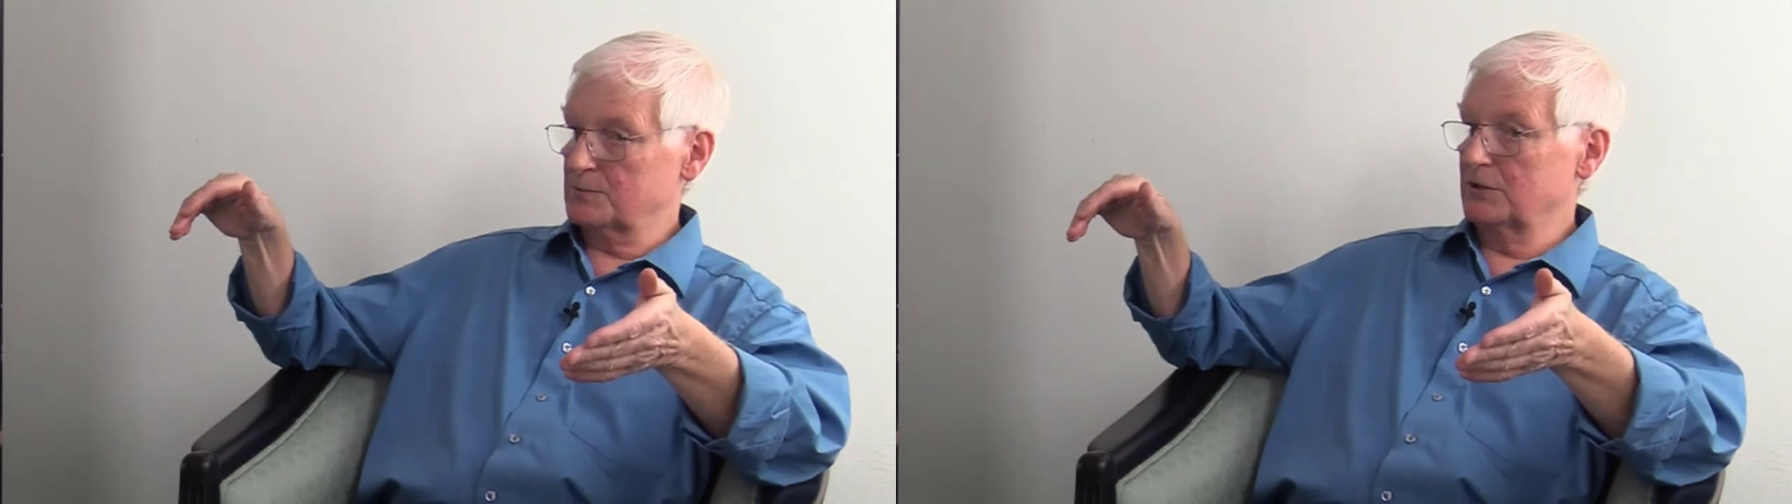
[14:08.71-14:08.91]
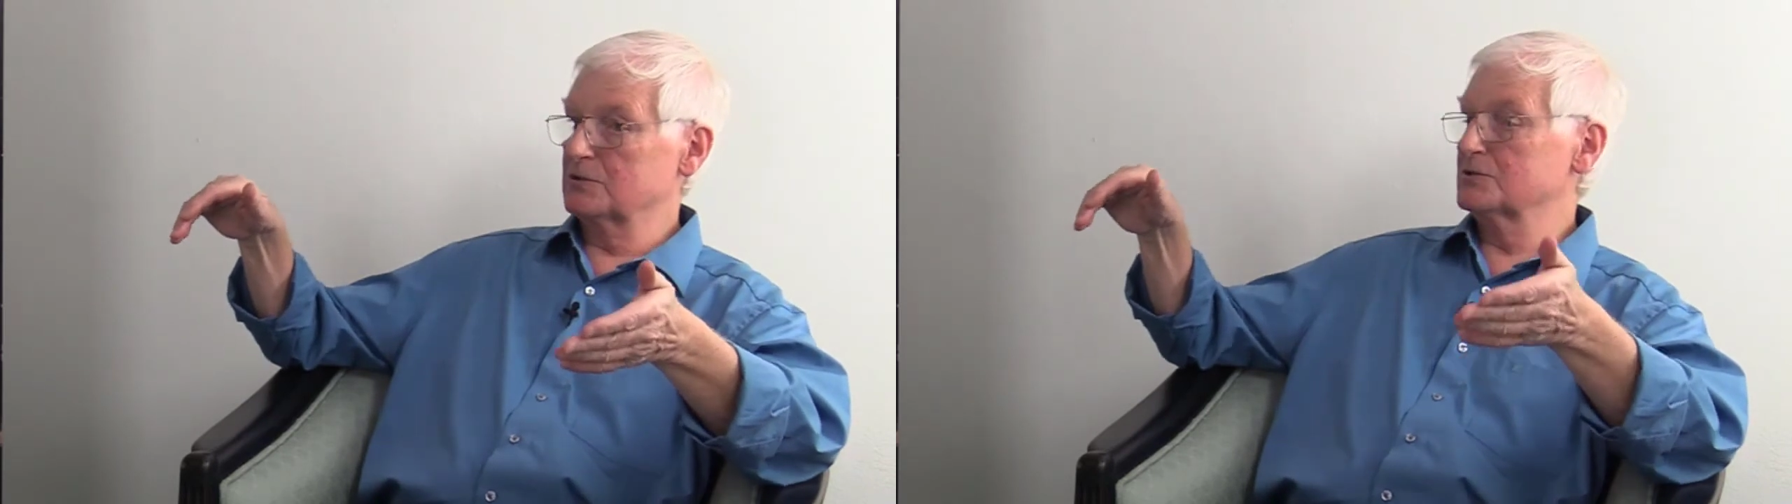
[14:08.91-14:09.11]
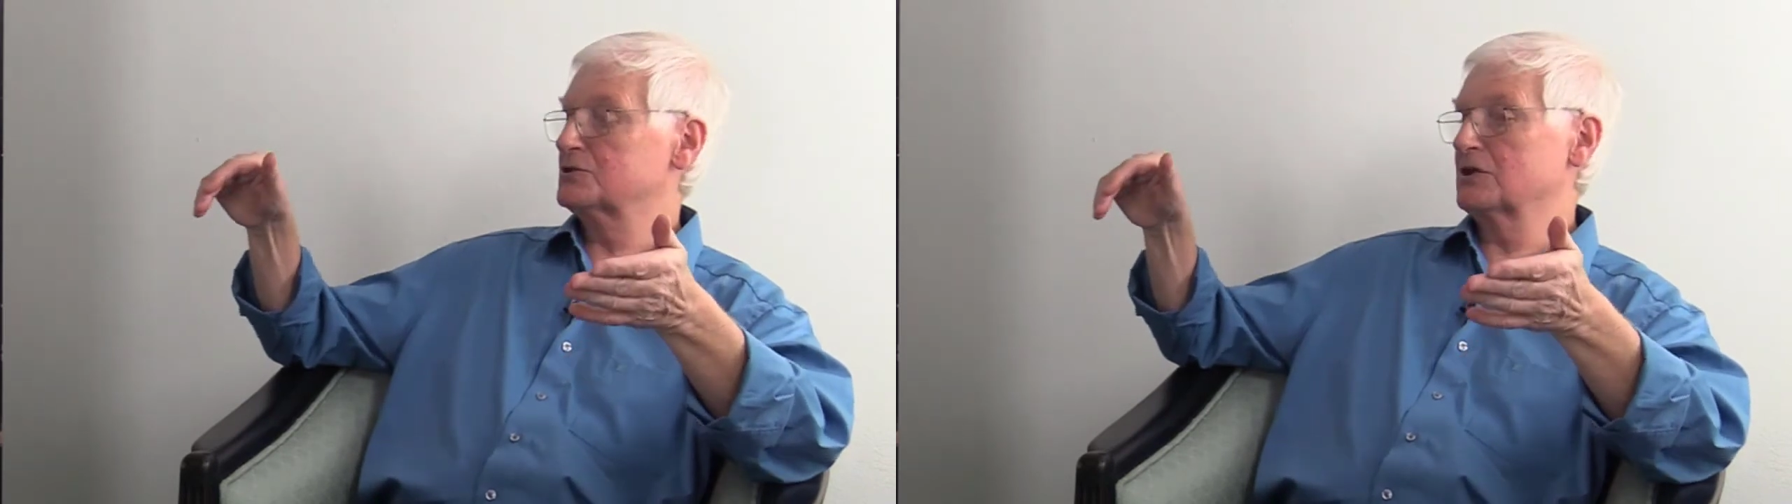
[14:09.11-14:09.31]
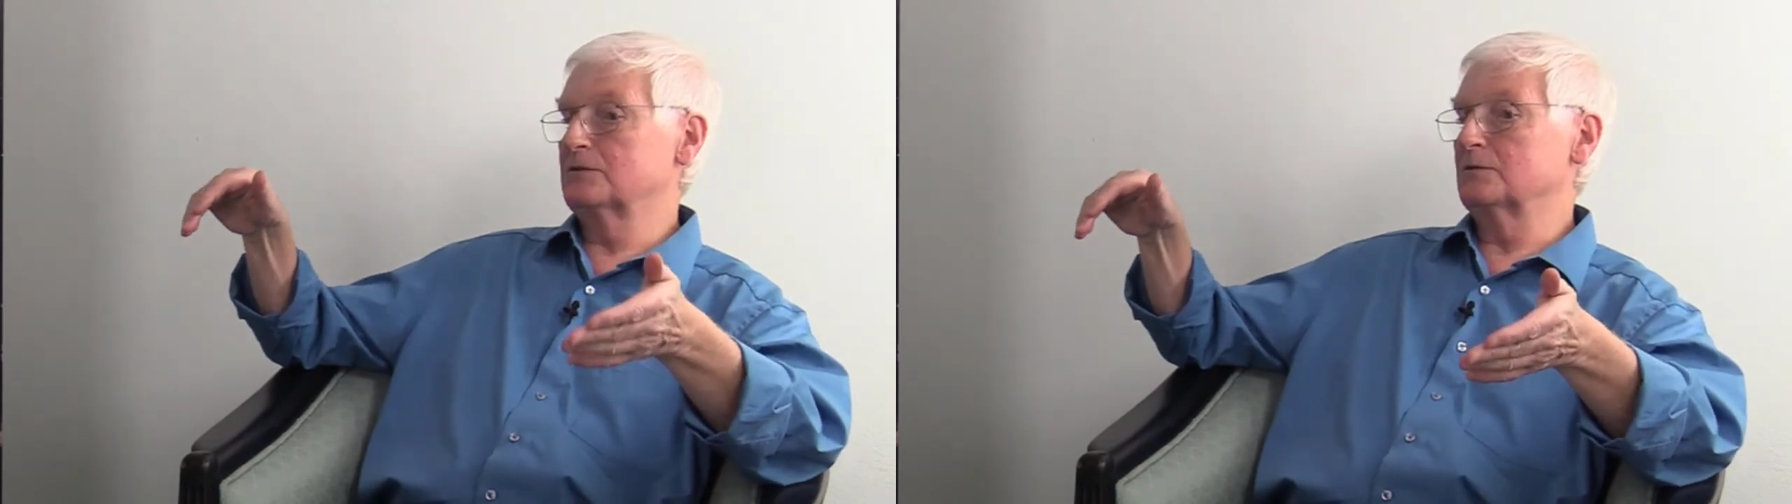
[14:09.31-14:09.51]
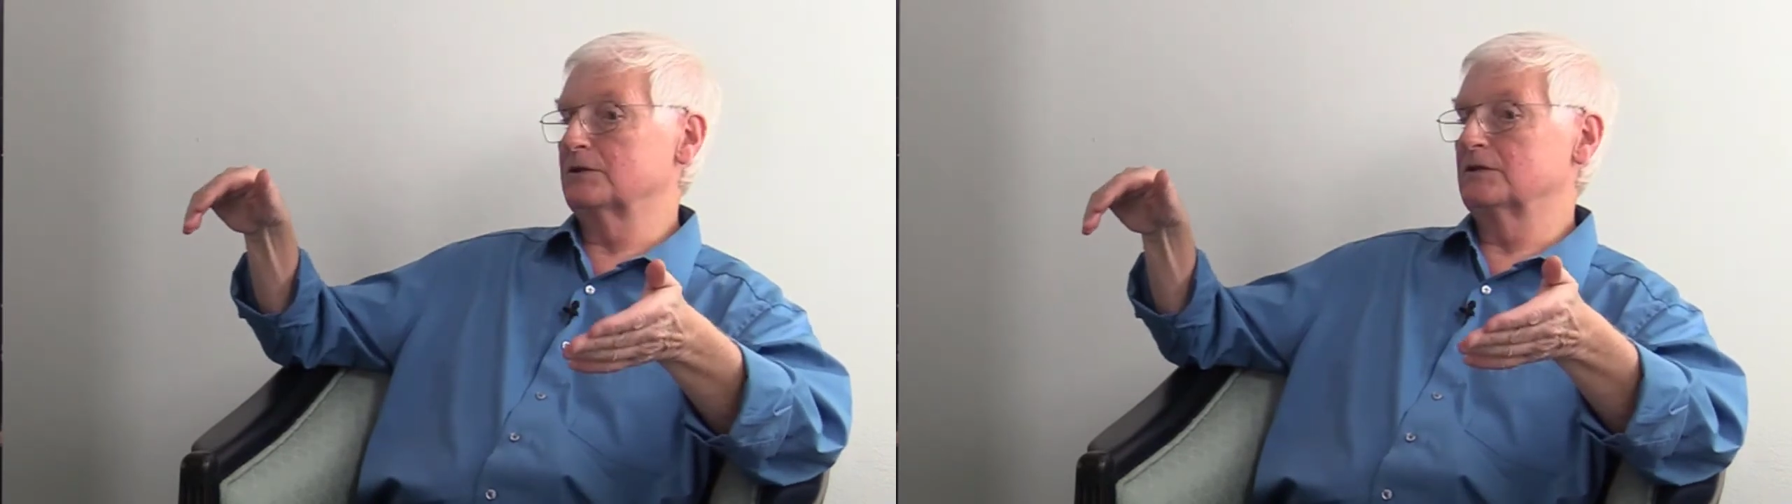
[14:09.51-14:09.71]
Because
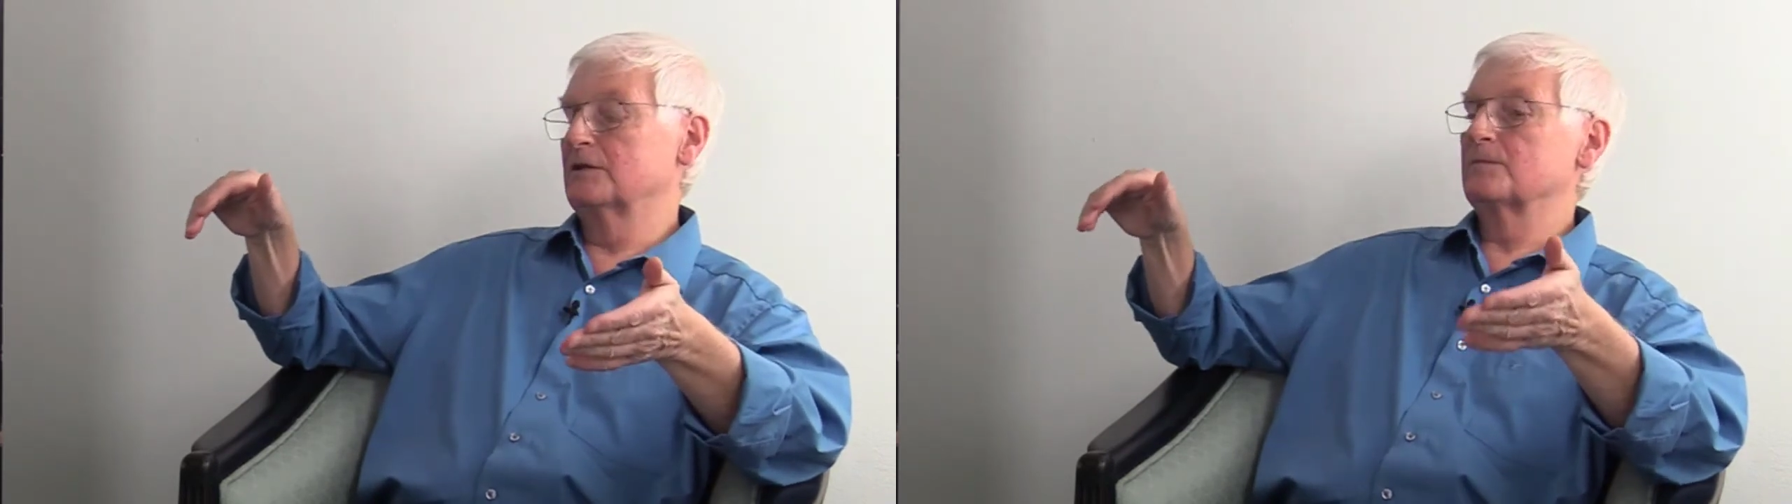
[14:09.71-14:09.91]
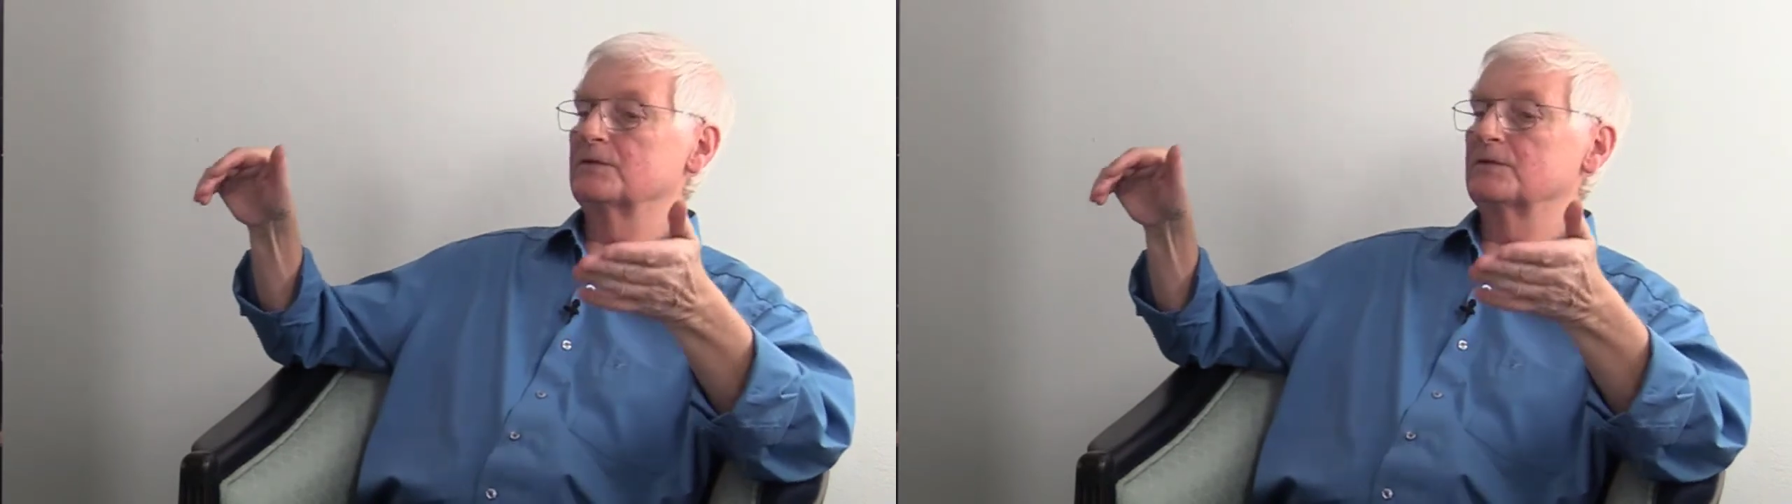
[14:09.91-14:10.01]
generally